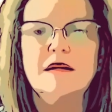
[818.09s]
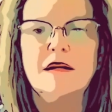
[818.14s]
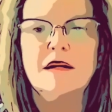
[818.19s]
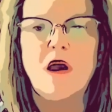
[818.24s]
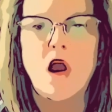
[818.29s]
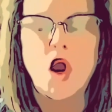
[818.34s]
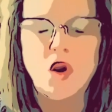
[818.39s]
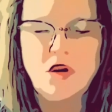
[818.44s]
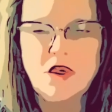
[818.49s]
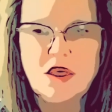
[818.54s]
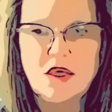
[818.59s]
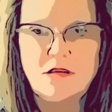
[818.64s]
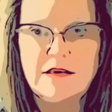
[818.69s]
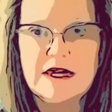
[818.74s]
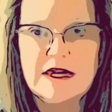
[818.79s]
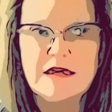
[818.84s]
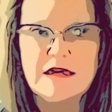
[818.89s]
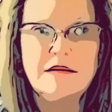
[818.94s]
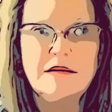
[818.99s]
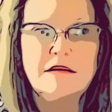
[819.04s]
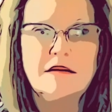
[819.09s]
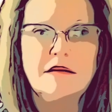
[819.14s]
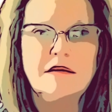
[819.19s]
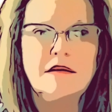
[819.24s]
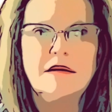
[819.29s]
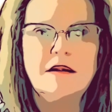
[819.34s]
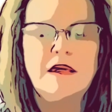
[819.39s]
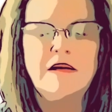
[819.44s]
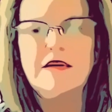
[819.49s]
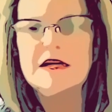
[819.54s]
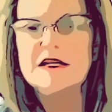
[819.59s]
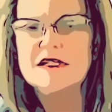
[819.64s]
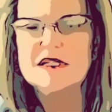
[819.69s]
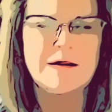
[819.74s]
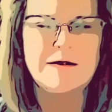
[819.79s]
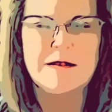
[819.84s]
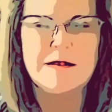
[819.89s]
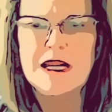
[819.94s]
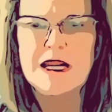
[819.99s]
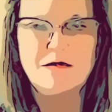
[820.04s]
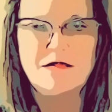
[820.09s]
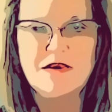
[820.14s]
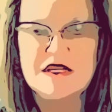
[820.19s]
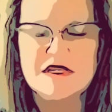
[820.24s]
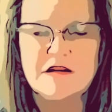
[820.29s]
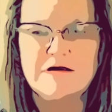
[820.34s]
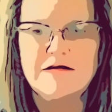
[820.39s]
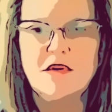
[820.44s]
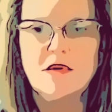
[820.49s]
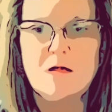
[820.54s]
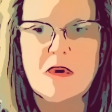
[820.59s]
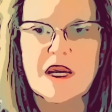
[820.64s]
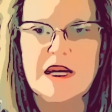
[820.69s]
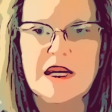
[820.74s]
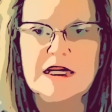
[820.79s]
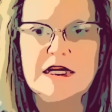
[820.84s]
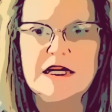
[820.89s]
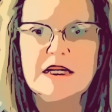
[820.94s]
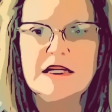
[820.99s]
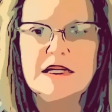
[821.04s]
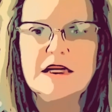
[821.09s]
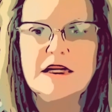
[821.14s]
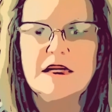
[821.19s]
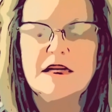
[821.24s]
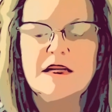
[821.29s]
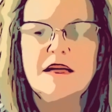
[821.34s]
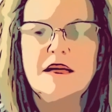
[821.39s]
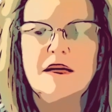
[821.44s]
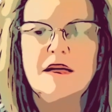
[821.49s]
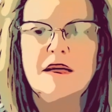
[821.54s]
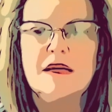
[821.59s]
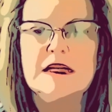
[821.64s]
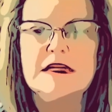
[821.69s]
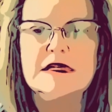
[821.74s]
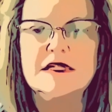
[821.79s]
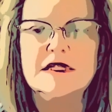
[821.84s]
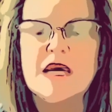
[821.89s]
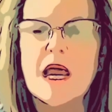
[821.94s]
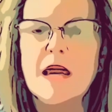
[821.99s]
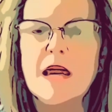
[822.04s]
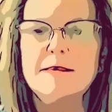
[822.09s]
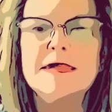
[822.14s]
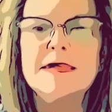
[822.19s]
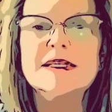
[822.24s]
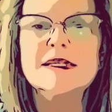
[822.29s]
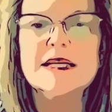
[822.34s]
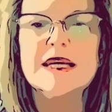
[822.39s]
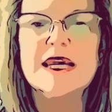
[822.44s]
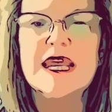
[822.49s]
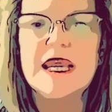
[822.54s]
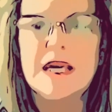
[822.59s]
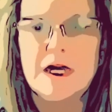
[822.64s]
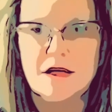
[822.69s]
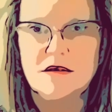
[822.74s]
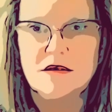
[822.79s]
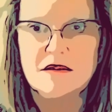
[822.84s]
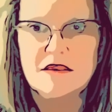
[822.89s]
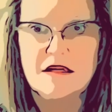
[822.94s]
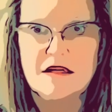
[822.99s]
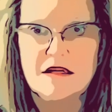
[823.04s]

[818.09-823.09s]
arguing, giving somebody a piece of your mind is time that's killed,